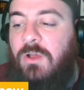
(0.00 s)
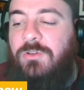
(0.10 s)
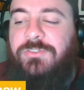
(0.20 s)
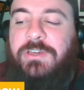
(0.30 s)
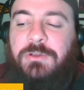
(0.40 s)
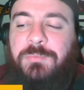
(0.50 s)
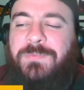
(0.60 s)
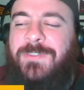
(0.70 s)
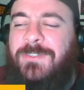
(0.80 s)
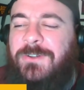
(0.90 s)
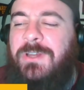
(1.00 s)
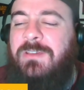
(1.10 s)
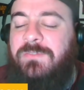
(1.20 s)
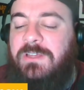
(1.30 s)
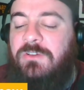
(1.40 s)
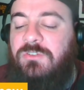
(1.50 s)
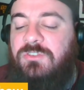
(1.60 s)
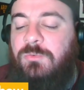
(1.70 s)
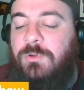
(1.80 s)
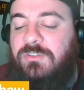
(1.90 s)
although 30 of
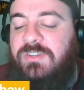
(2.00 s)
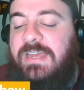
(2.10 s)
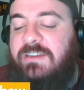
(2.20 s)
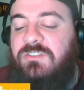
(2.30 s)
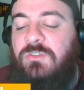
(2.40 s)
those were sacks,